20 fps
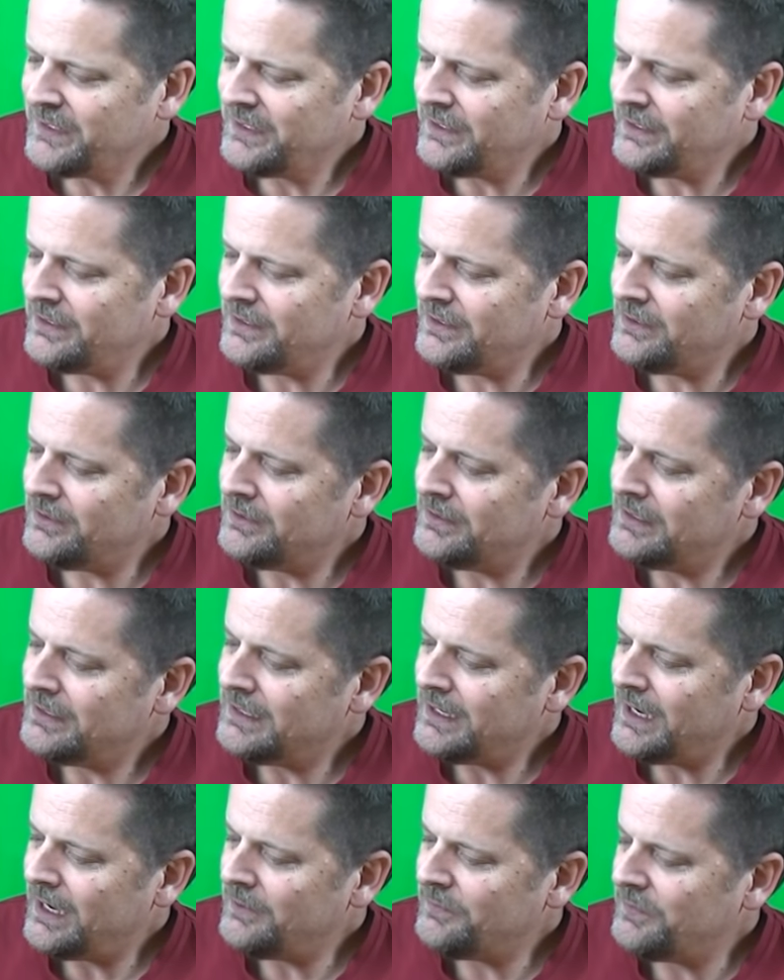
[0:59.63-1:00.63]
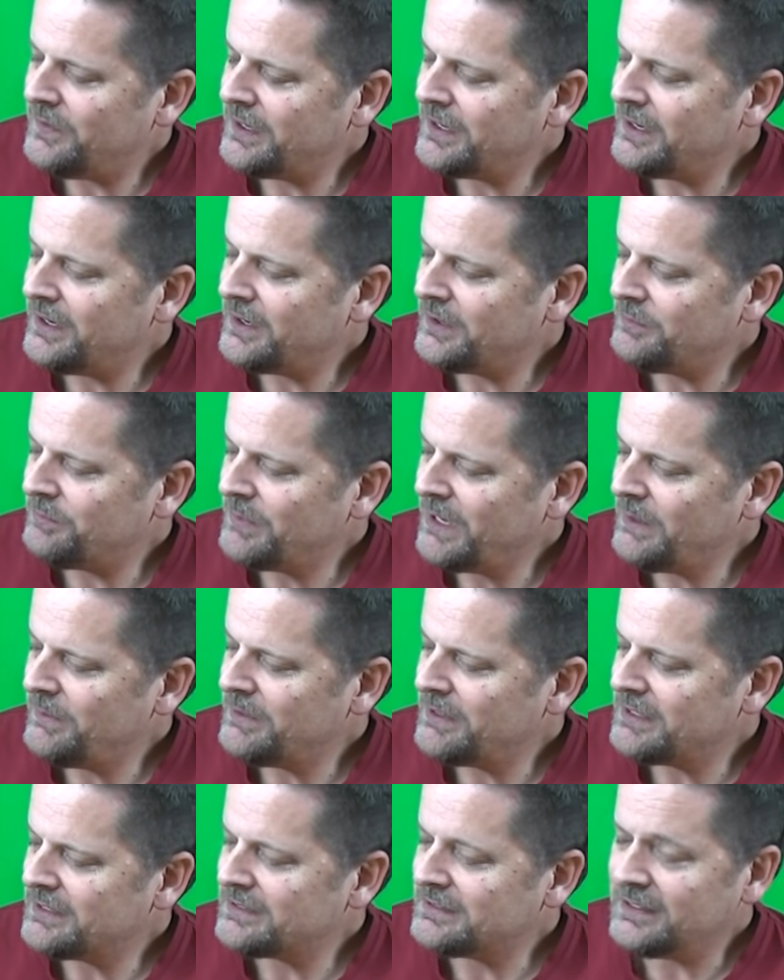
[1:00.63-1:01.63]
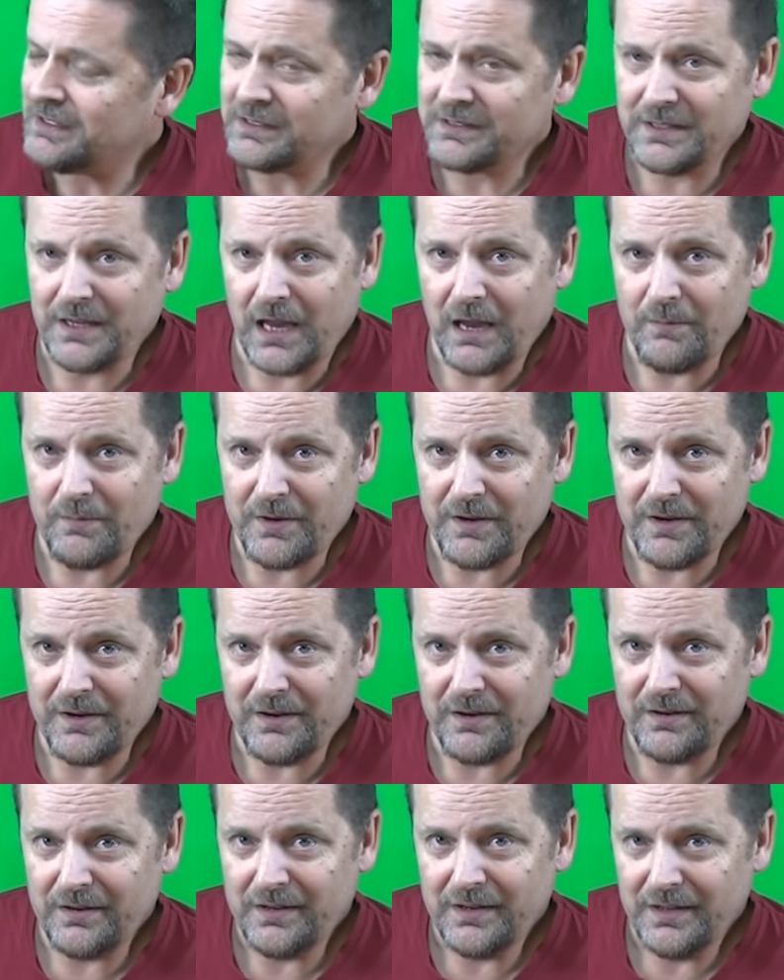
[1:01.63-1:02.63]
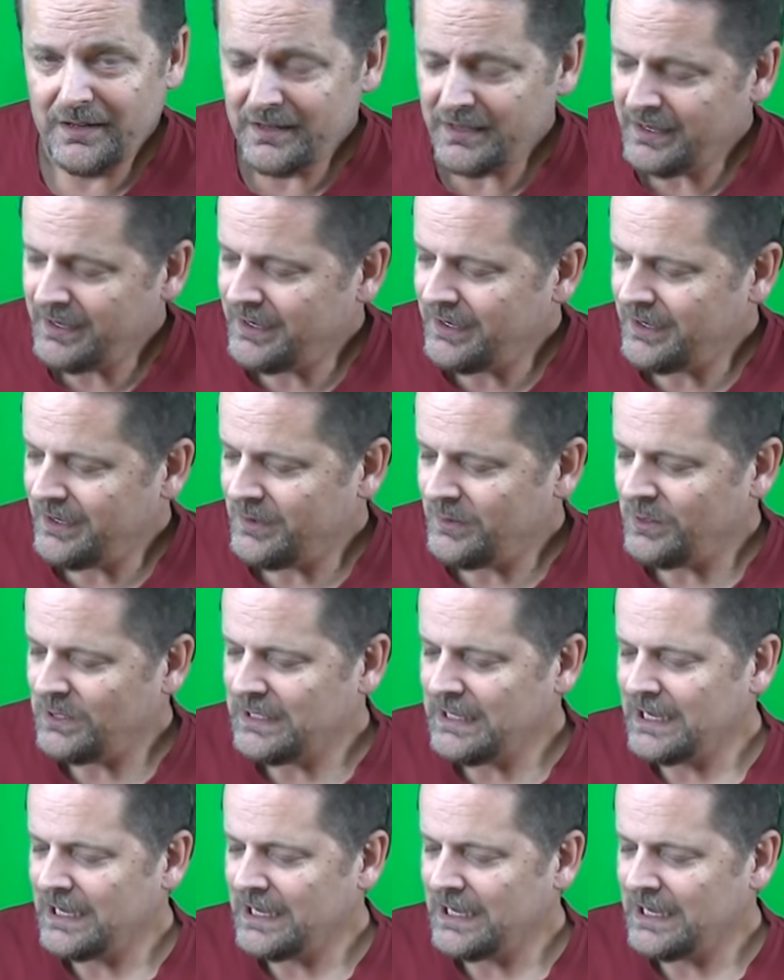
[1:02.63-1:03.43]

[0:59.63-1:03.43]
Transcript: you know I figured maybe this little camera here uh, will